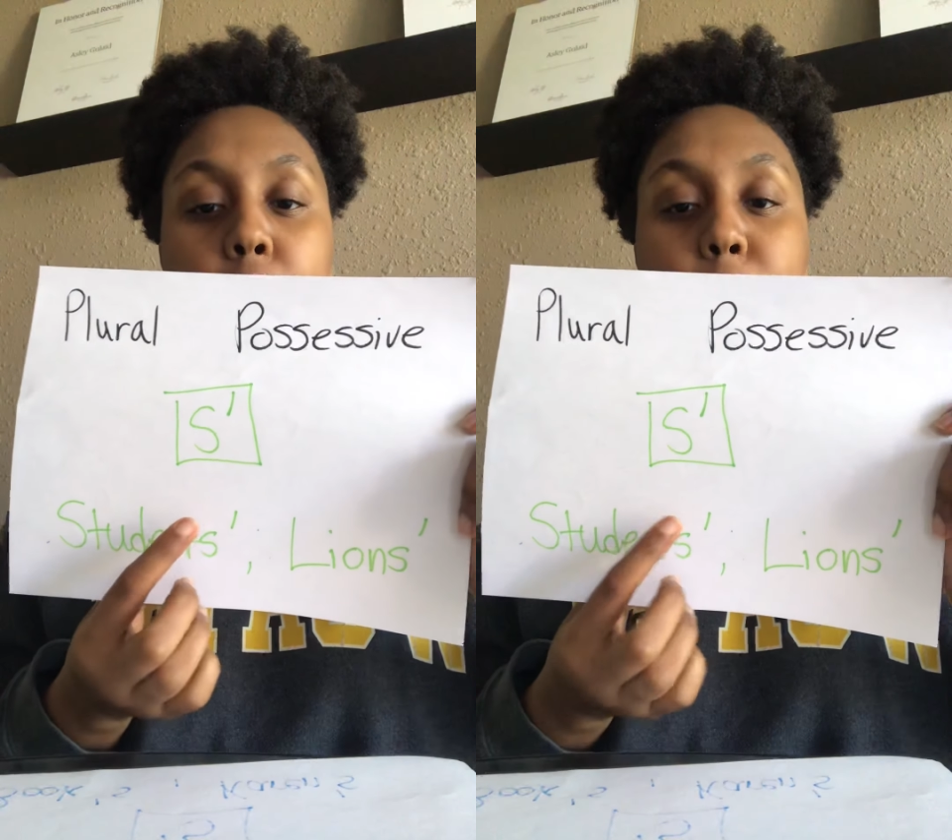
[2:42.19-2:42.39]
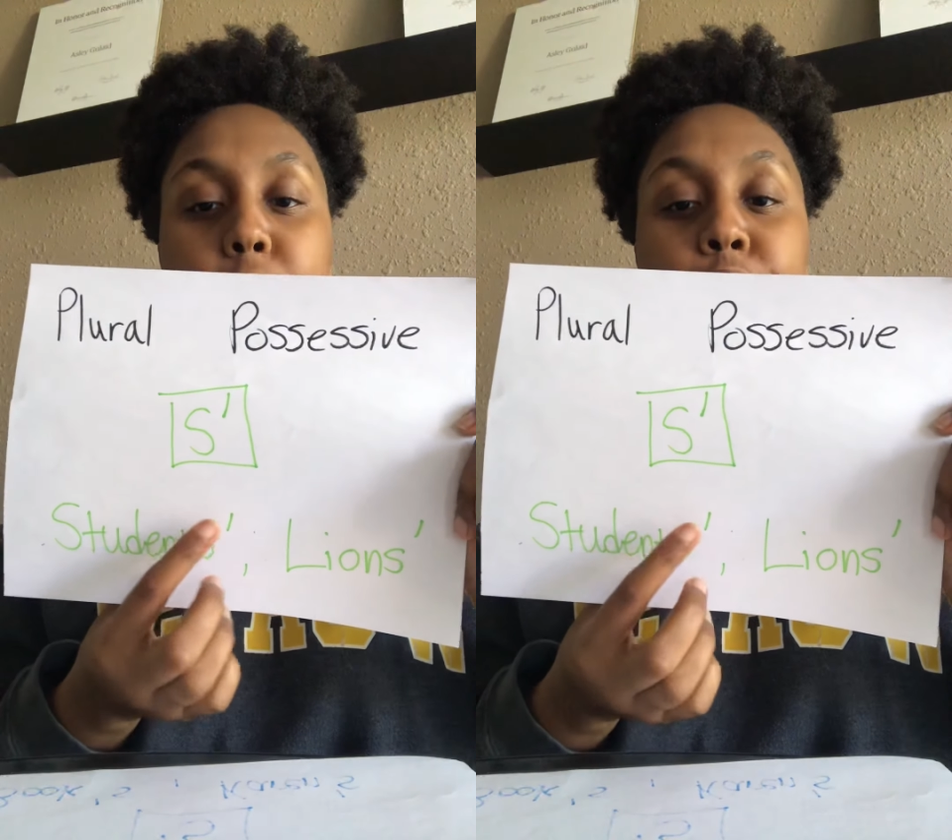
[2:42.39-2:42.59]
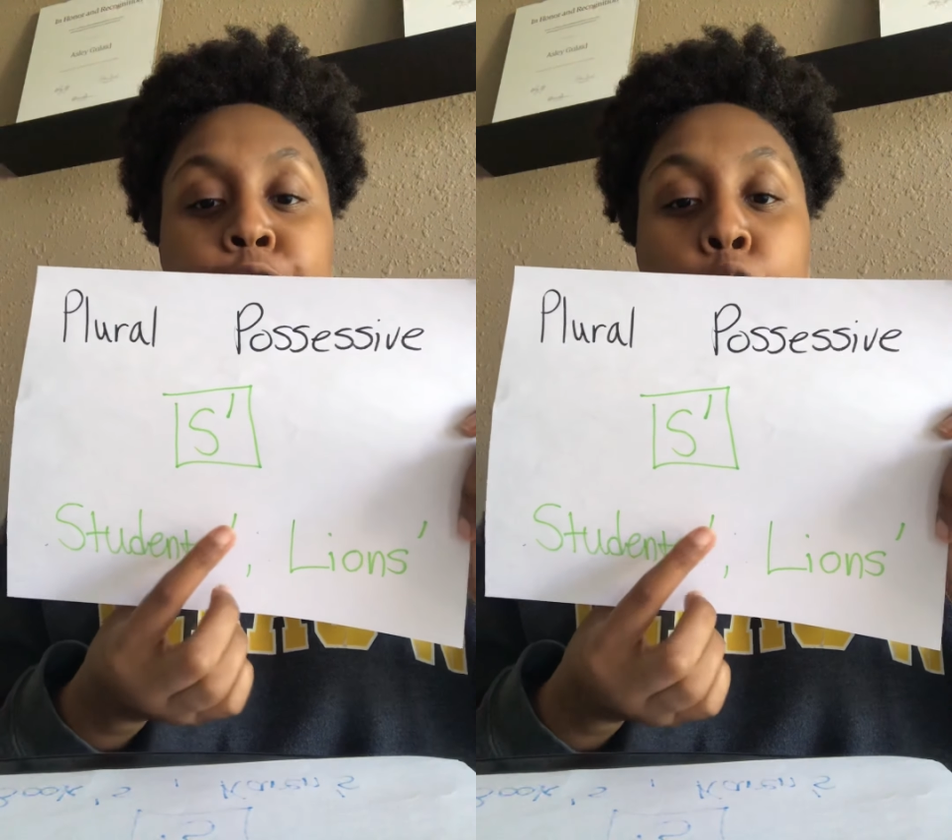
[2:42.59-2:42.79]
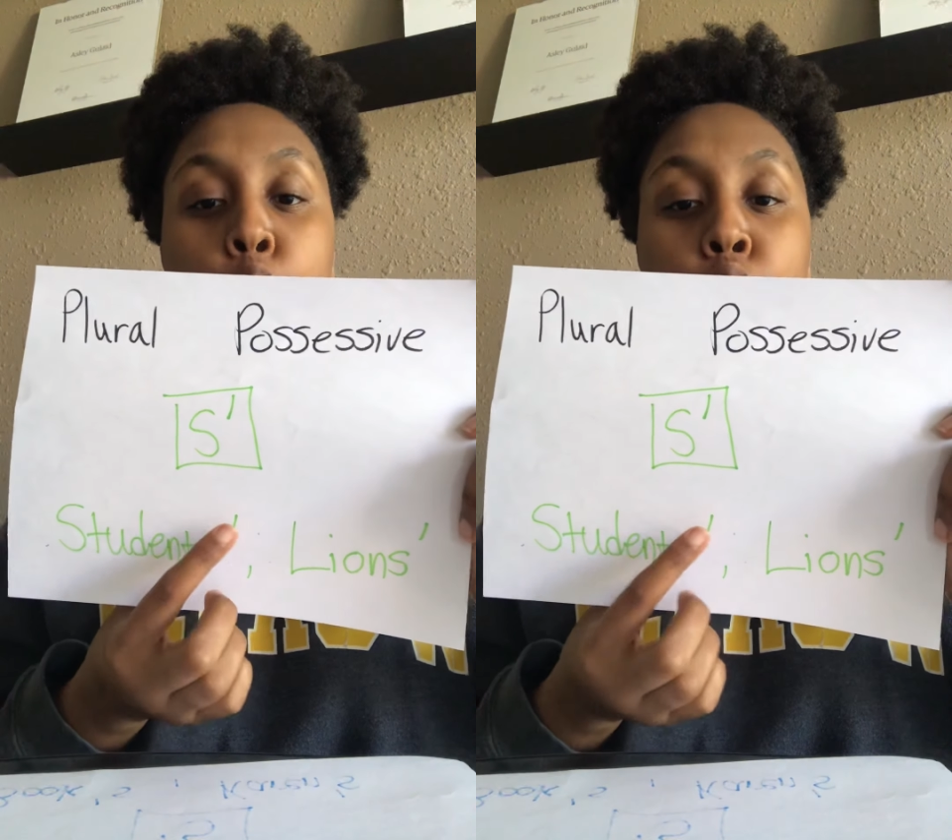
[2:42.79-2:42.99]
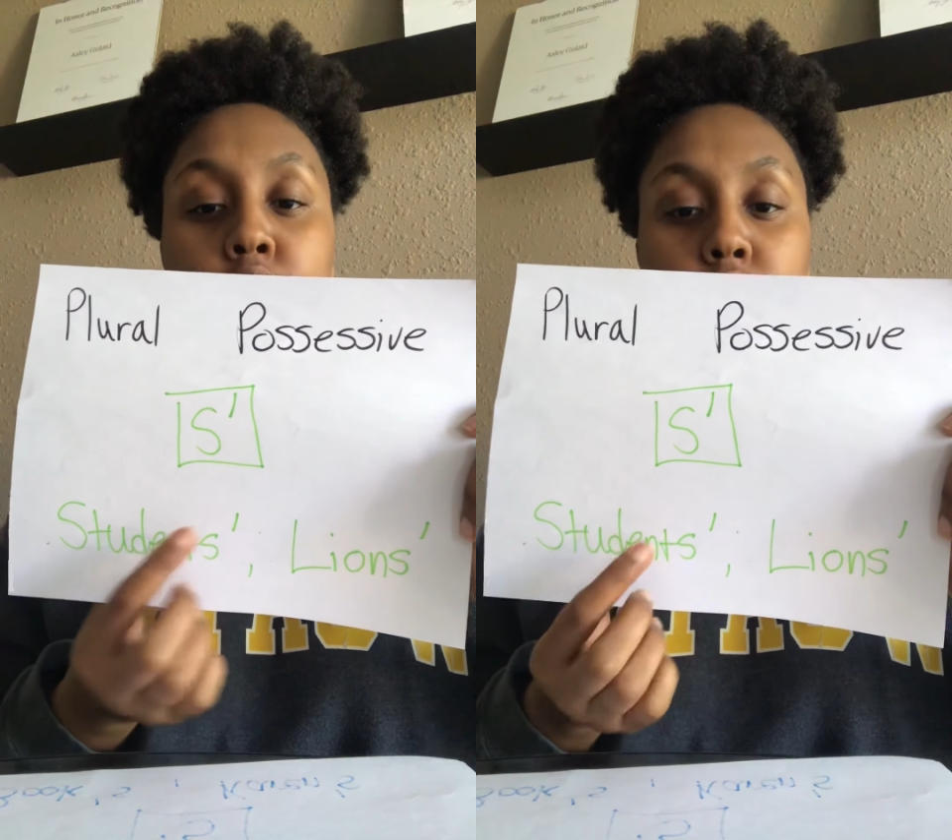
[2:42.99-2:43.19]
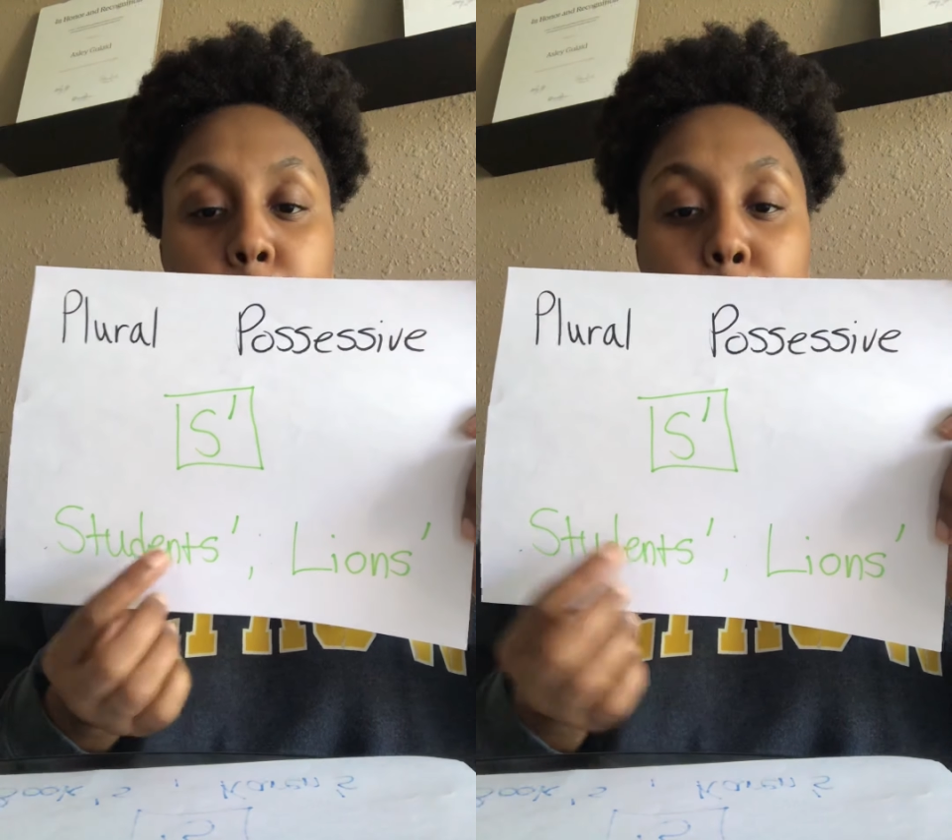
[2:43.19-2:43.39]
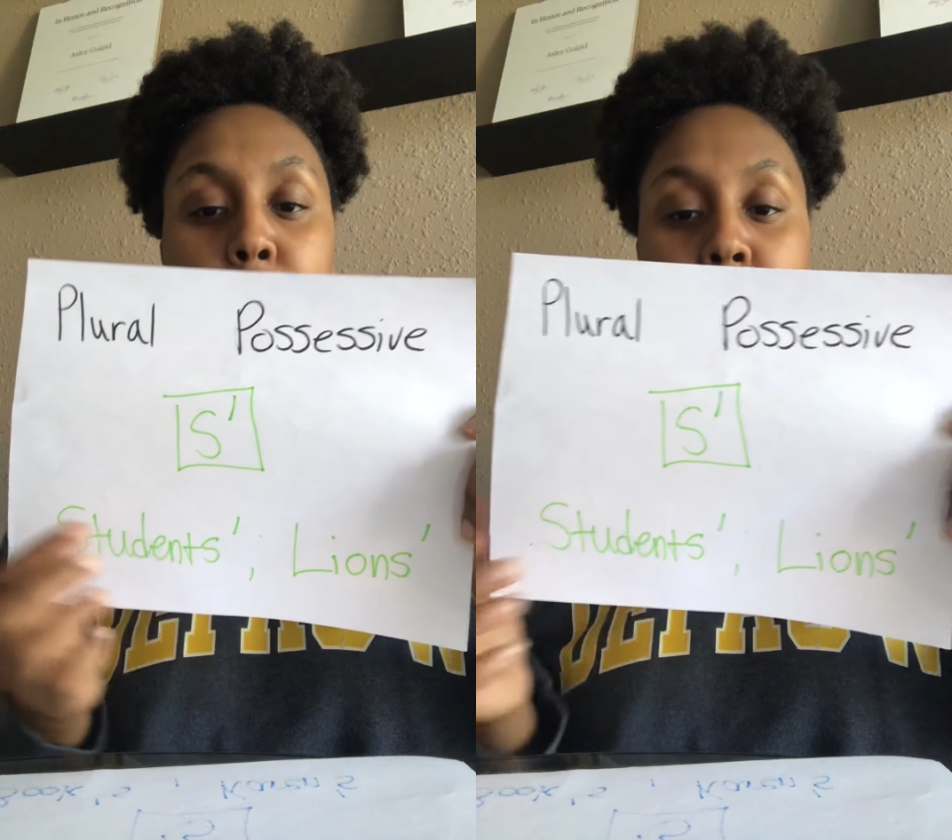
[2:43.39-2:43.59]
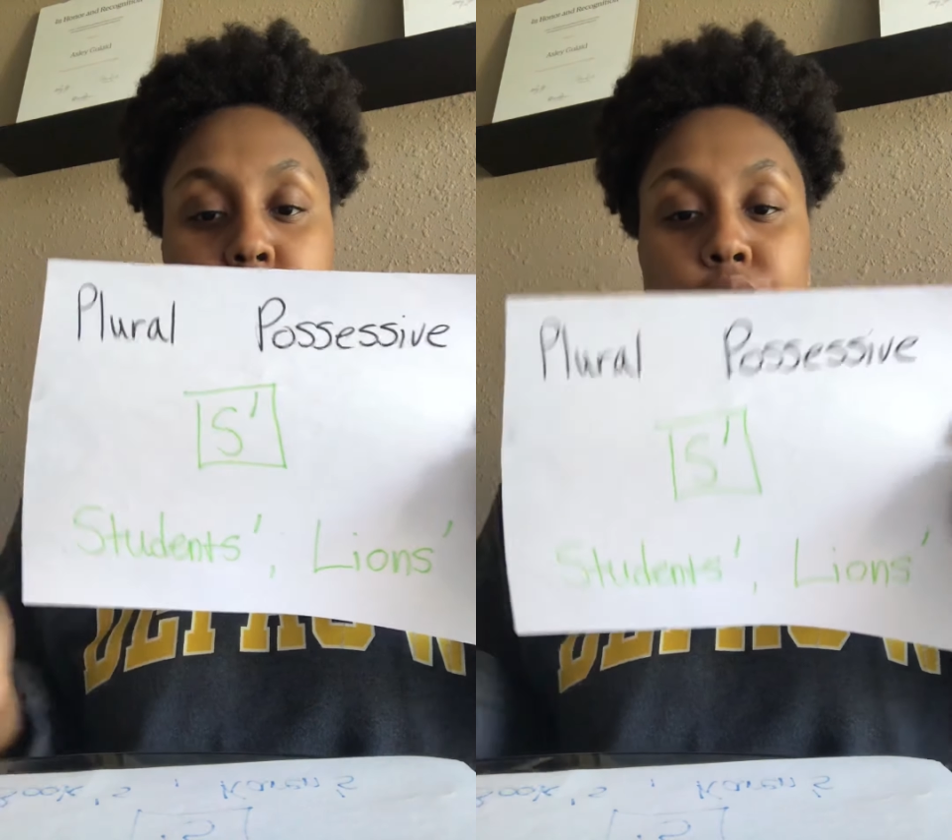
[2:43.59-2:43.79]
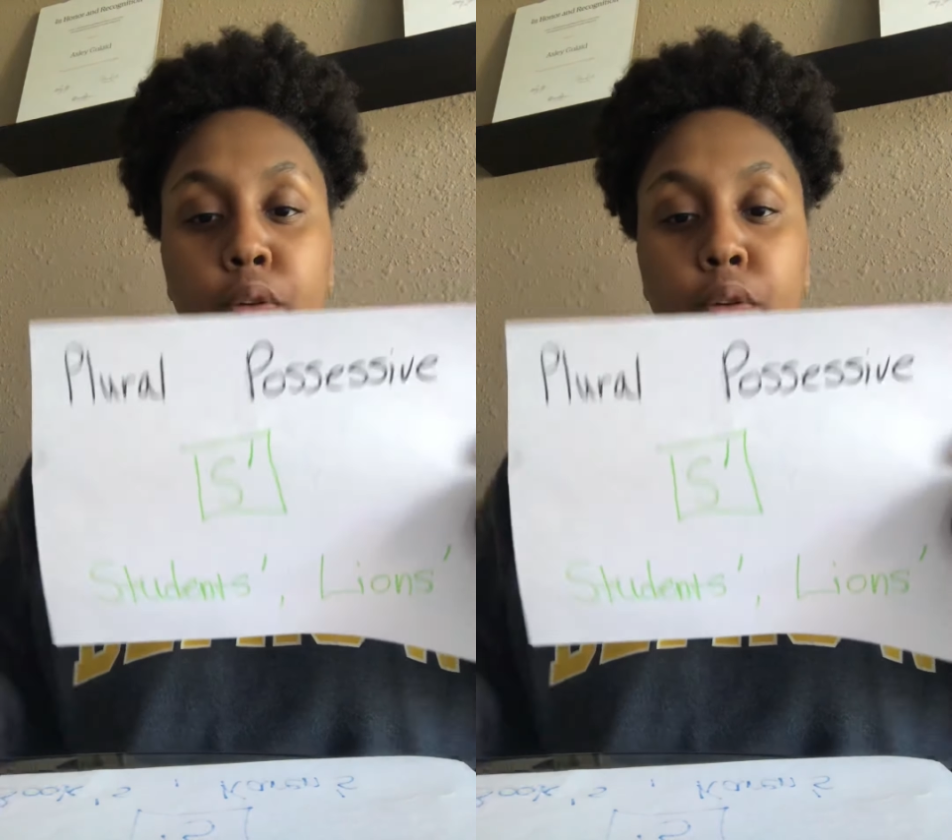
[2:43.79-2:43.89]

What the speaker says: before the apostrophe.